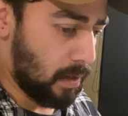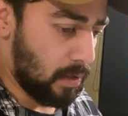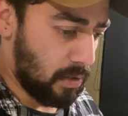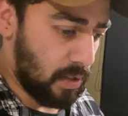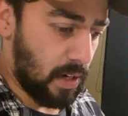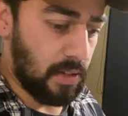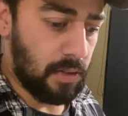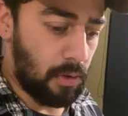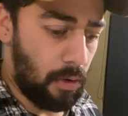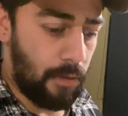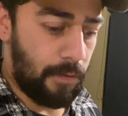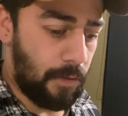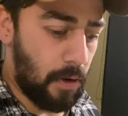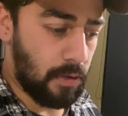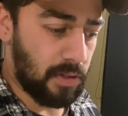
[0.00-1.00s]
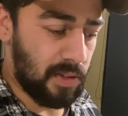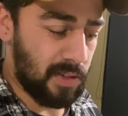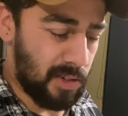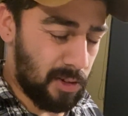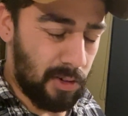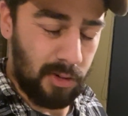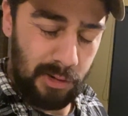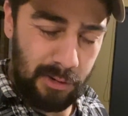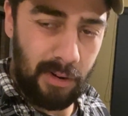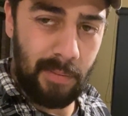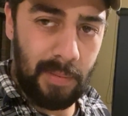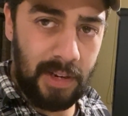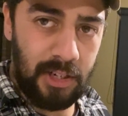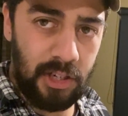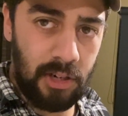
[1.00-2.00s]
just off frozen, so
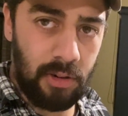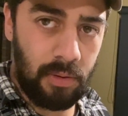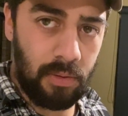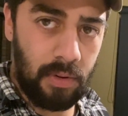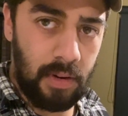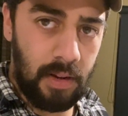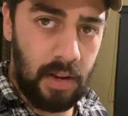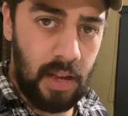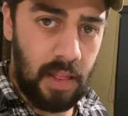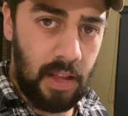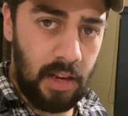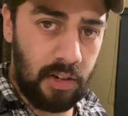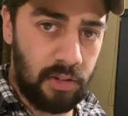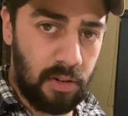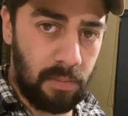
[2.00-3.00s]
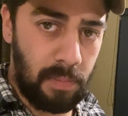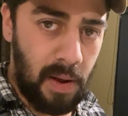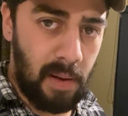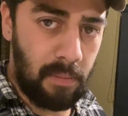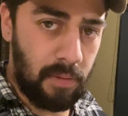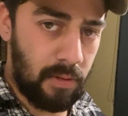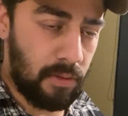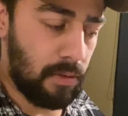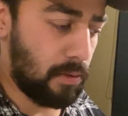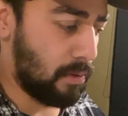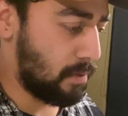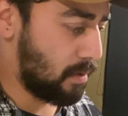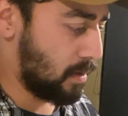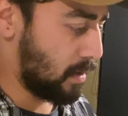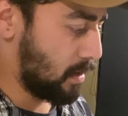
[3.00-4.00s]
extremely chilled, and that should pump
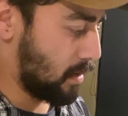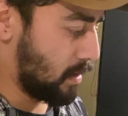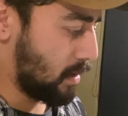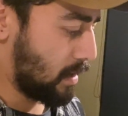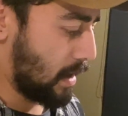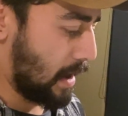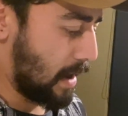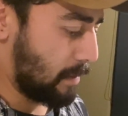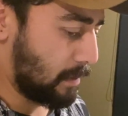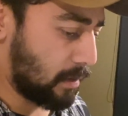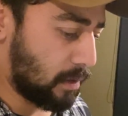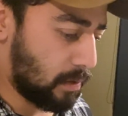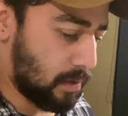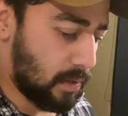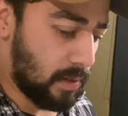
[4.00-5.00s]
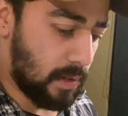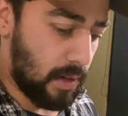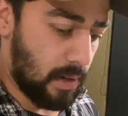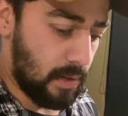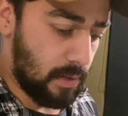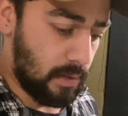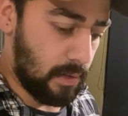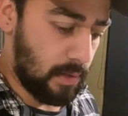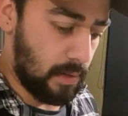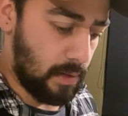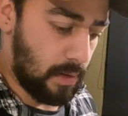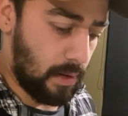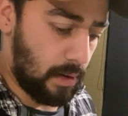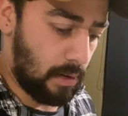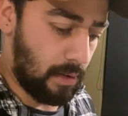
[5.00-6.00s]
through the sausage skins
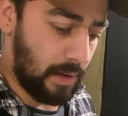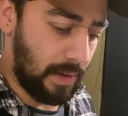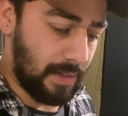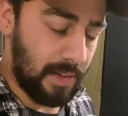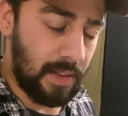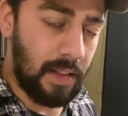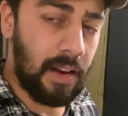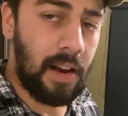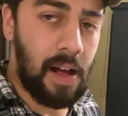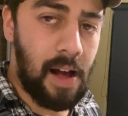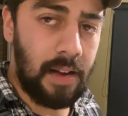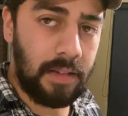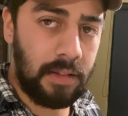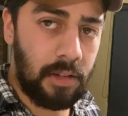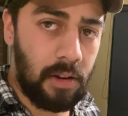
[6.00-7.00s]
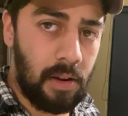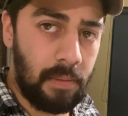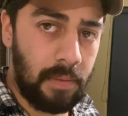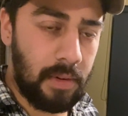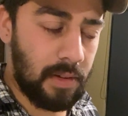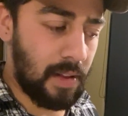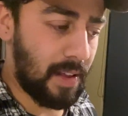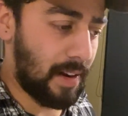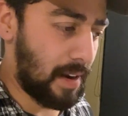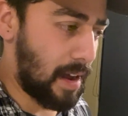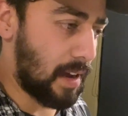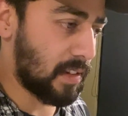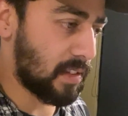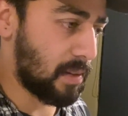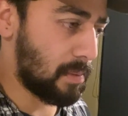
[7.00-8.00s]
a lot easier than last time, because I think
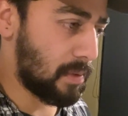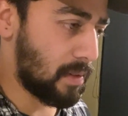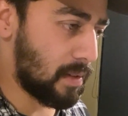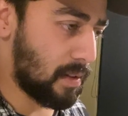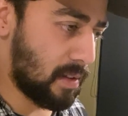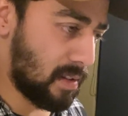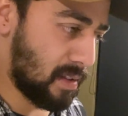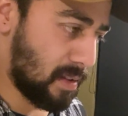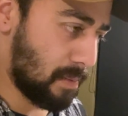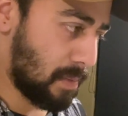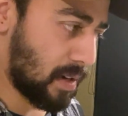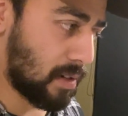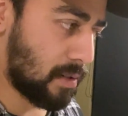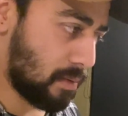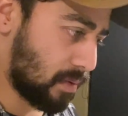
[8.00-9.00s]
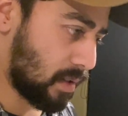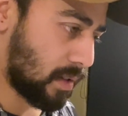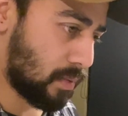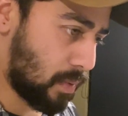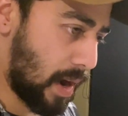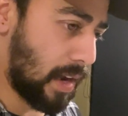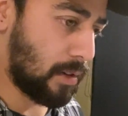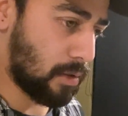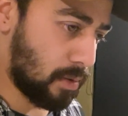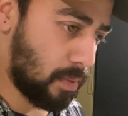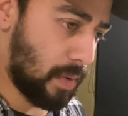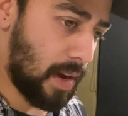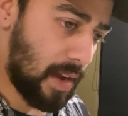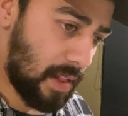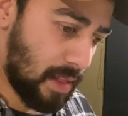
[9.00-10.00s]
last time the mixture was just way too
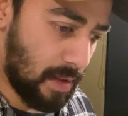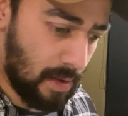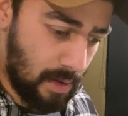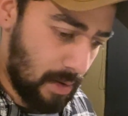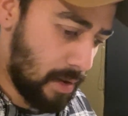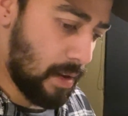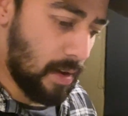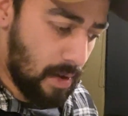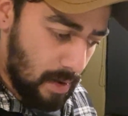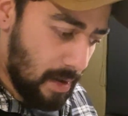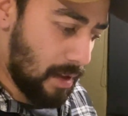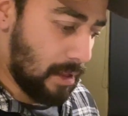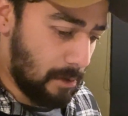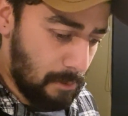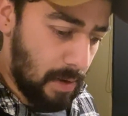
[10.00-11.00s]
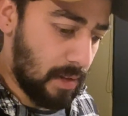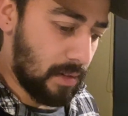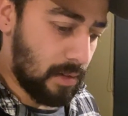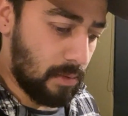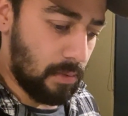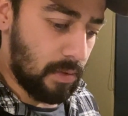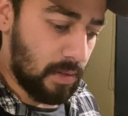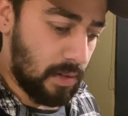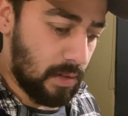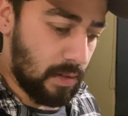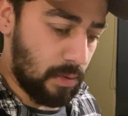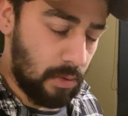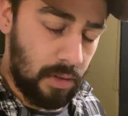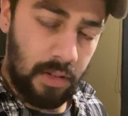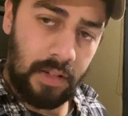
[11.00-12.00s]
wet and the mincer was
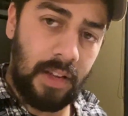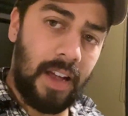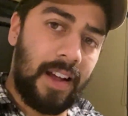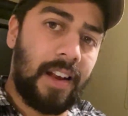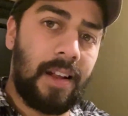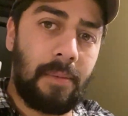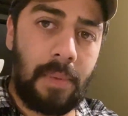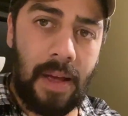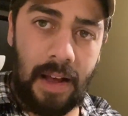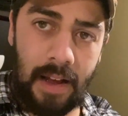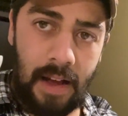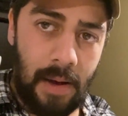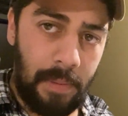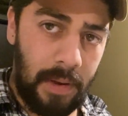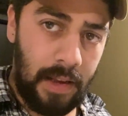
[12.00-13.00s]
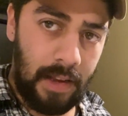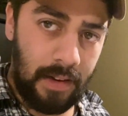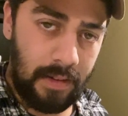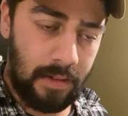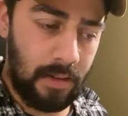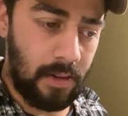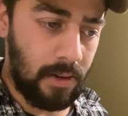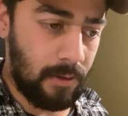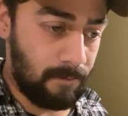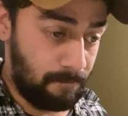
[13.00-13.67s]
just sort of just kicking it back up again. So